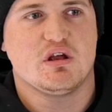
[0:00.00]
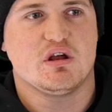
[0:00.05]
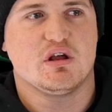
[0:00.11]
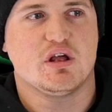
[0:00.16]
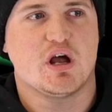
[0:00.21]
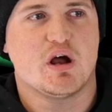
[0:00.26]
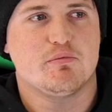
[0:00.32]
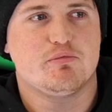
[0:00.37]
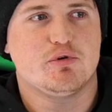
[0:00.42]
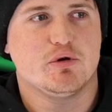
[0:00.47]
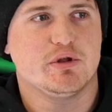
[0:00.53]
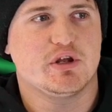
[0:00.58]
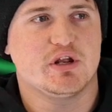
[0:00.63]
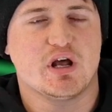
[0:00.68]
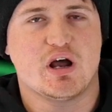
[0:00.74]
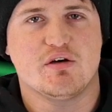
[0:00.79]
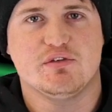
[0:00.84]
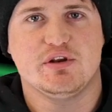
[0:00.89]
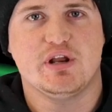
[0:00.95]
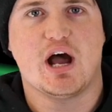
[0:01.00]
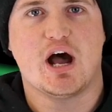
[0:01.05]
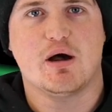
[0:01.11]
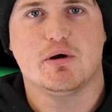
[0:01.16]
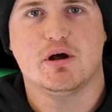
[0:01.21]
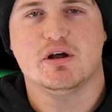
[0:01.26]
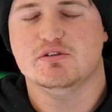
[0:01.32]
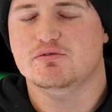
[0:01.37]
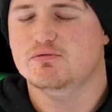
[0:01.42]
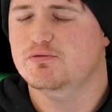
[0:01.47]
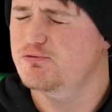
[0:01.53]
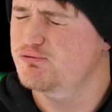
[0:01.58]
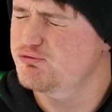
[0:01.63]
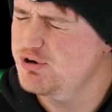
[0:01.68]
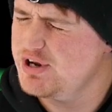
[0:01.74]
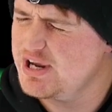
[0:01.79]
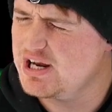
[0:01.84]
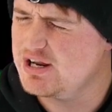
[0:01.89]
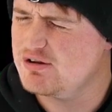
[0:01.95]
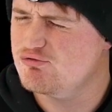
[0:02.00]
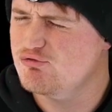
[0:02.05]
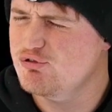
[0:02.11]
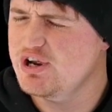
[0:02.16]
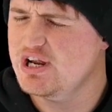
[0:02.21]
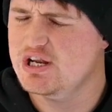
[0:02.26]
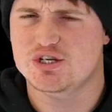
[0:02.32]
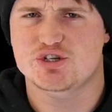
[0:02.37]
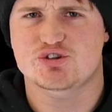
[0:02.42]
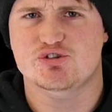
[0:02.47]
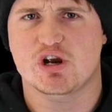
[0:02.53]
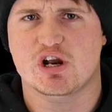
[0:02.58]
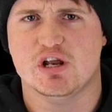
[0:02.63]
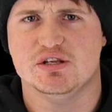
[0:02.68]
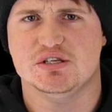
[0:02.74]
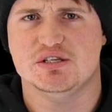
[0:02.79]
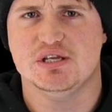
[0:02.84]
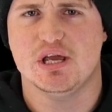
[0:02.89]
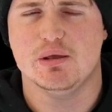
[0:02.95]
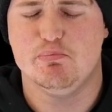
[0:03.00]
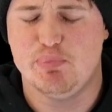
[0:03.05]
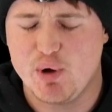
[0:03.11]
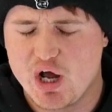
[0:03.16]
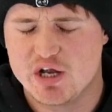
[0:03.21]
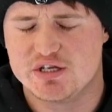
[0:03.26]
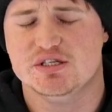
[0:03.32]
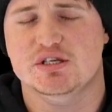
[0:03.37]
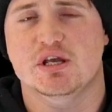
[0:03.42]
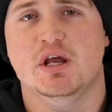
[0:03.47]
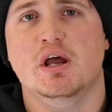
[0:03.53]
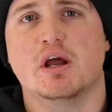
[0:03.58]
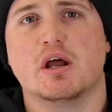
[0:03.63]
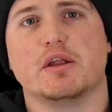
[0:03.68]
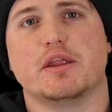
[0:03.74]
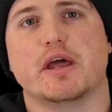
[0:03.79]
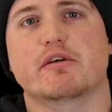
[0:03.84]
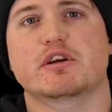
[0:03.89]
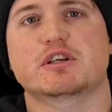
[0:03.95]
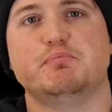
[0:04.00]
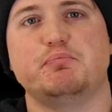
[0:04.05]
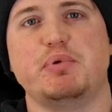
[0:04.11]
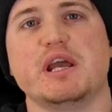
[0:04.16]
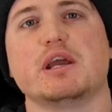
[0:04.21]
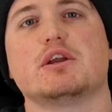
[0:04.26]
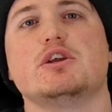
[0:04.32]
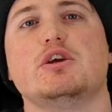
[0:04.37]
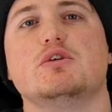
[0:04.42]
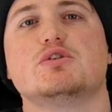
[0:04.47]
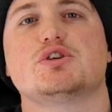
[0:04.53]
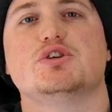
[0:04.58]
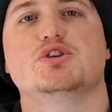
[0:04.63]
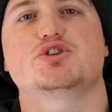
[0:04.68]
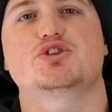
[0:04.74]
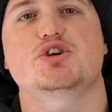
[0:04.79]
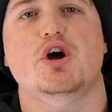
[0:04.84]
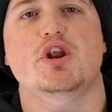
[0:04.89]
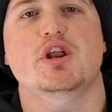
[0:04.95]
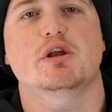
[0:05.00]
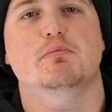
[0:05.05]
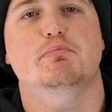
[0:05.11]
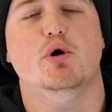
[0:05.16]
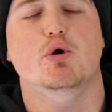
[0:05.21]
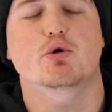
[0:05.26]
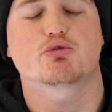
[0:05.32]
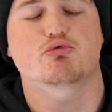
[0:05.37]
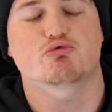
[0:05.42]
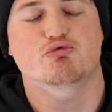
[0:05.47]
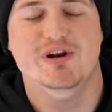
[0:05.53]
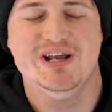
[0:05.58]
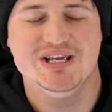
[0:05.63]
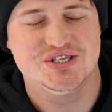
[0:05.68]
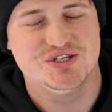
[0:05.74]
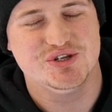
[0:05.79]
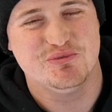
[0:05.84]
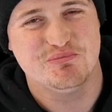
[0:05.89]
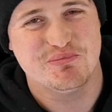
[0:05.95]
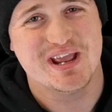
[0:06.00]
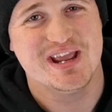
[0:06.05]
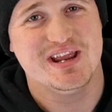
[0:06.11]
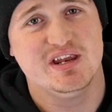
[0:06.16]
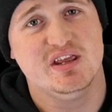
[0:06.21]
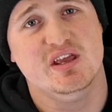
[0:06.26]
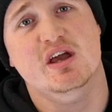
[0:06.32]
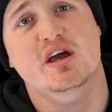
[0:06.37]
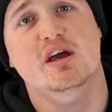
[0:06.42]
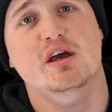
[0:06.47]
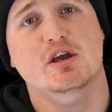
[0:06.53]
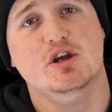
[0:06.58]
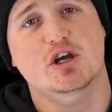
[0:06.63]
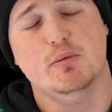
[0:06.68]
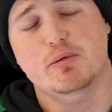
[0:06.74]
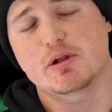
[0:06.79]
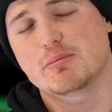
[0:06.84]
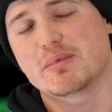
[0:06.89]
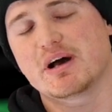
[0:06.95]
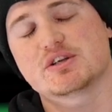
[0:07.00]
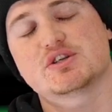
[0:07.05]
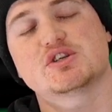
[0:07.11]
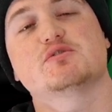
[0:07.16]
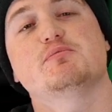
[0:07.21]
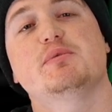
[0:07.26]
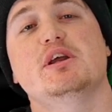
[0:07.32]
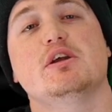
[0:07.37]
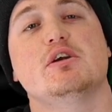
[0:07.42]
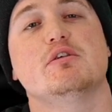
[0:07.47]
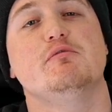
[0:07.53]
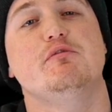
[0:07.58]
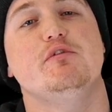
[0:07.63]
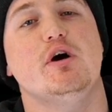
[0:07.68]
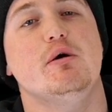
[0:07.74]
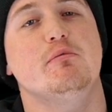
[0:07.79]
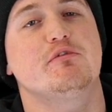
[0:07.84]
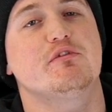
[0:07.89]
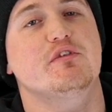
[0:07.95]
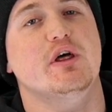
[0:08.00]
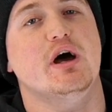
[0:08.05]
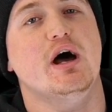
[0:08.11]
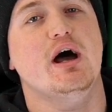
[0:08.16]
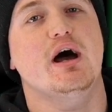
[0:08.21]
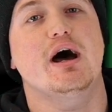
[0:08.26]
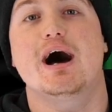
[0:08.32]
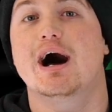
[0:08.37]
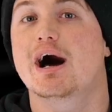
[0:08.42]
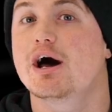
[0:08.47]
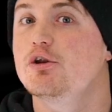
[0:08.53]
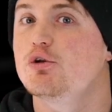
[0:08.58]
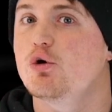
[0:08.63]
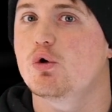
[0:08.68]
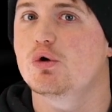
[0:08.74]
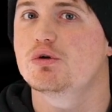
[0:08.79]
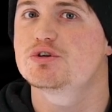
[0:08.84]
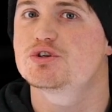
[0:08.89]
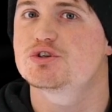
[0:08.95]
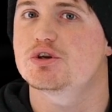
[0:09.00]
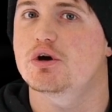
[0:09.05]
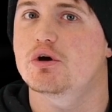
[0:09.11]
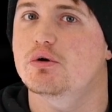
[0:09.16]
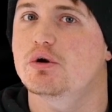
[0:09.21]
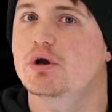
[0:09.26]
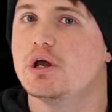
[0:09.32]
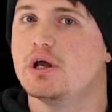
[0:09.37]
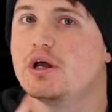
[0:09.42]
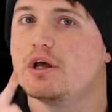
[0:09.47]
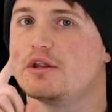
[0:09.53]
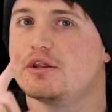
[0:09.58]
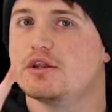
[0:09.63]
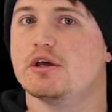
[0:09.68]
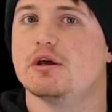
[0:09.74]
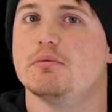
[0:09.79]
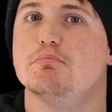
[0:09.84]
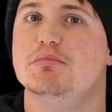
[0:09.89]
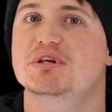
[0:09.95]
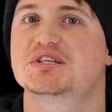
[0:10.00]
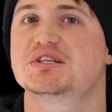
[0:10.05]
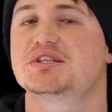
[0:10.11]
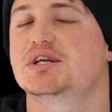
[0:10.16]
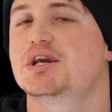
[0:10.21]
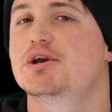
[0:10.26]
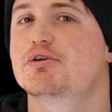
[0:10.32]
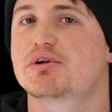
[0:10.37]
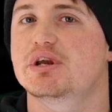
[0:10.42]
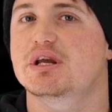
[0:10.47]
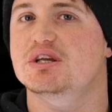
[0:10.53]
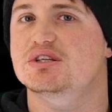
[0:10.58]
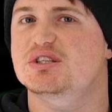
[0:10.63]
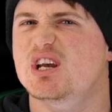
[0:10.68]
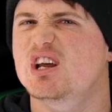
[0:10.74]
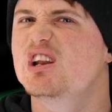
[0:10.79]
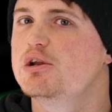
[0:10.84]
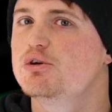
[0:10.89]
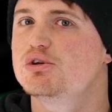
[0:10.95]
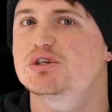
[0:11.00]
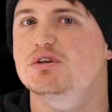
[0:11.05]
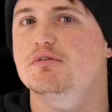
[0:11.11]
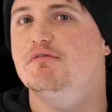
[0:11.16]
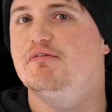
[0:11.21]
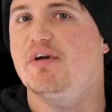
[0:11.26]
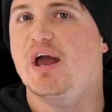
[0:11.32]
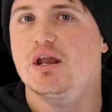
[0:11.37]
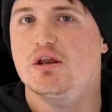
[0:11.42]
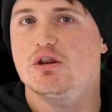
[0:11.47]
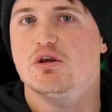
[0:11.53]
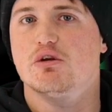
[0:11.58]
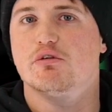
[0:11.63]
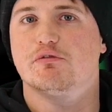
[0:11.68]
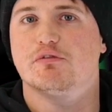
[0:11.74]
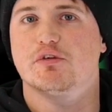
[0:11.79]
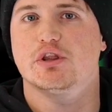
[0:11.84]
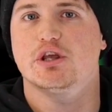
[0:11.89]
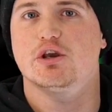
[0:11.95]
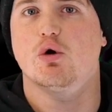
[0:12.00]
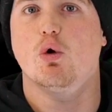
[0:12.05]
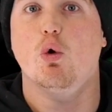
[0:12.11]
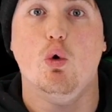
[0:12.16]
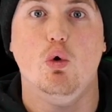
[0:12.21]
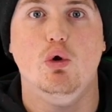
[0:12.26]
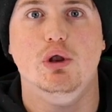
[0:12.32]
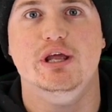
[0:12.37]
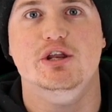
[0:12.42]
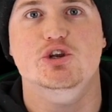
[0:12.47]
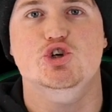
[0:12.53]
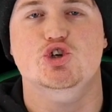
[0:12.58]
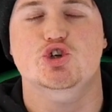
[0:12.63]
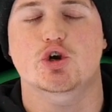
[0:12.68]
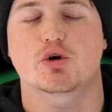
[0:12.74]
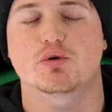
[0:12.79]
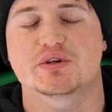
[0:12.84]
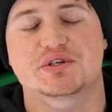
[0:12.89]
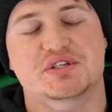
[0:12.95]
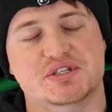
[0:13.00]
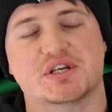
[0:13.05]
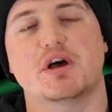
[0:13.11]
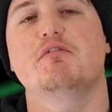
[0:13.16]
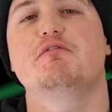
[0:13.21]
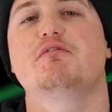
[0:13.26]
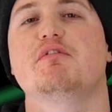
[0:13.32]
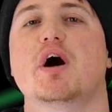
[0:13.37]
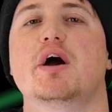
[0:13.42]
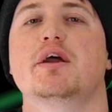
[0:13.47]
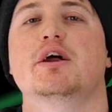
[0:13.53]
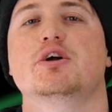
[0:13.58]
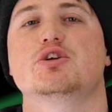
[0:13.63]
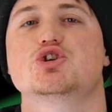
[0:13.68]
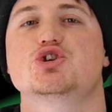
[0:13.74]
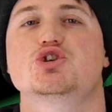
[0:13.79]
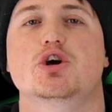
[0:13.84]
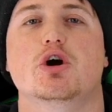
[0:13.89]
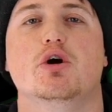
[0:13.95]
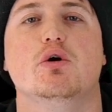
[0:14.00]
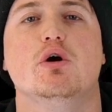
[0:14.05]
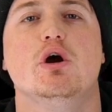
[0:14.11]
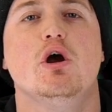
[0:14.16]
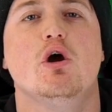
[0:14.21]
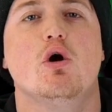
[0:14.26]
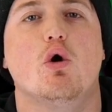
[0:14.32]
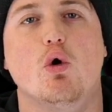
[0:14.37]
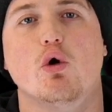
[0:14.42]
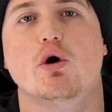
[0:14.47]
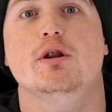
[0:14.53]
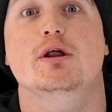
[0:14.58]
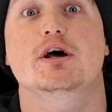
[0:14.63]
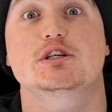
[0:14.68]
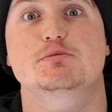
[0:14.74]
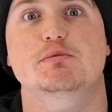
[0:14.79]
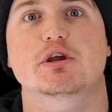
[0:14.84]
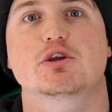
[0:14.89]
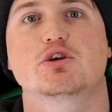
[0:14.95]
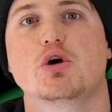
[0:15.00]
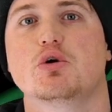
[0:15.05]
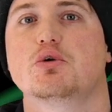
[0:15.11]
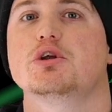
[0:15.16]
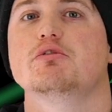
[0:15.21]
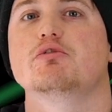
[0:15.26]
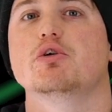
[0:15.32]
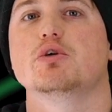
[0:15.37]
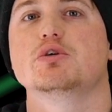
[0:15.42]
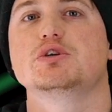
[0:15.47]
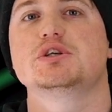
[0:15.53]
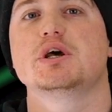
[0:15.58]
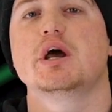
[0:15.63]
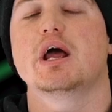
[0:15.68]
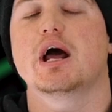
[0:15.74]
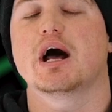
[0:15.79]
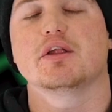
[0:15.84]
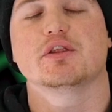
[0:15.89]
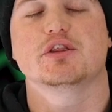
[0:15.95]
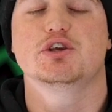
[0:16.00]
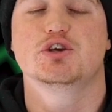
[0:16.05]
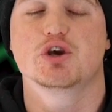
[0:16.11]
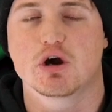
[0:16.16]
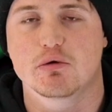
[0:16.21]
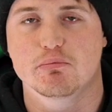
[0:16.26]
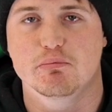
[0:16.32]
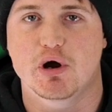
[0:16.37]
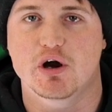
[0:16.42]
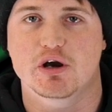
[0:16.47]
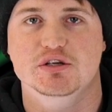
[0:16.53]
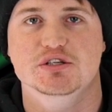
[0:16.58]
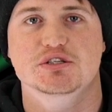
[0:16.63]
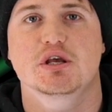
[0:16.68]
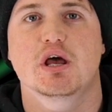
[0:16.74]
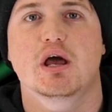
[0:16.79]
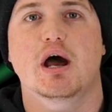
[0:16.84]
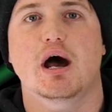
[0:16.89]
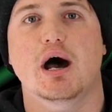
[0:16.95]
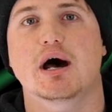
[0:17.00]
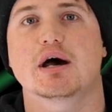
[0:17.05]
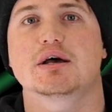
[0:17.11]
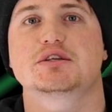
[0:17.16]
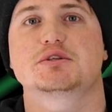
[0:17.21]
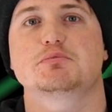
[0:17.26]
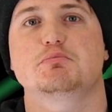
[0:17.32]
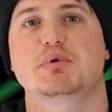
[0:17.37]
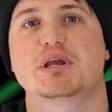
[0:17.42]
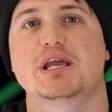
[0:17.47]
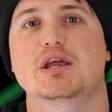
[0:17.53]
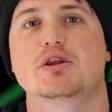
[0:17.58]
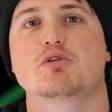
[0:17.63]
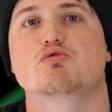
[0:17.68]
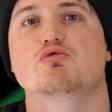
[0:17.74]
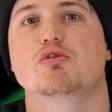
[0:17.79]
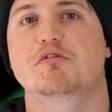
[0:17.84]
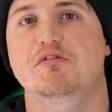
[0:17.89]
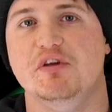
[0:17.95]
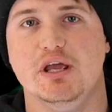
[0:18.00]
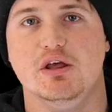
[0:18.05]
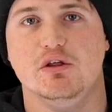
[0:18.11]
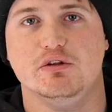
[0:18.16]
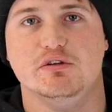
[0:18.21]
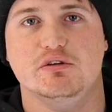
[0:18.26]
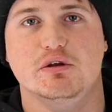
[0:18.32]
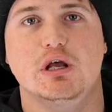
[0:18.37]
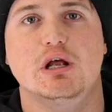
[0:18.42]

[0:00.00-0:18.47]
And I'm probably going to have a nap. I'm really, really struggling today, but there is big news concerning both WrestleMania, a couple of matches have been confirmed for that, and also the mysterious, elusive venue for the All In Show, the self finance show organized by Cody Rhodes and the Young Bucks, has been revealed.